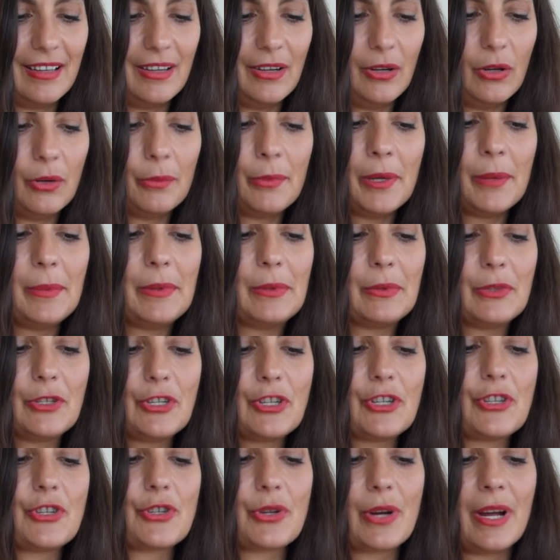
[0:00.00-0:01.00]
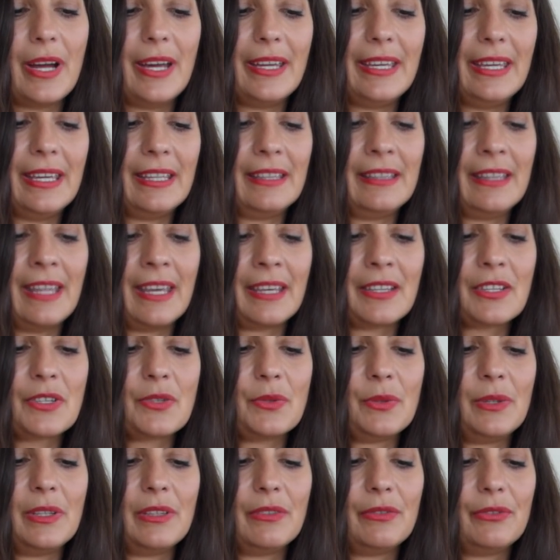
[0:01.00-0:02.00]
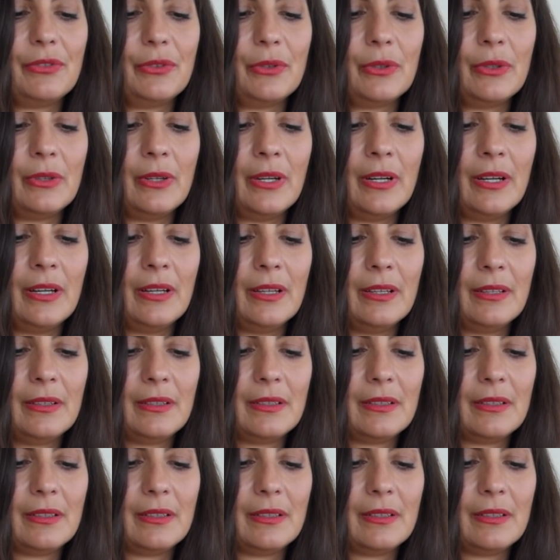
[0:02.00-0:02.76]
Or maybe we should try again next week for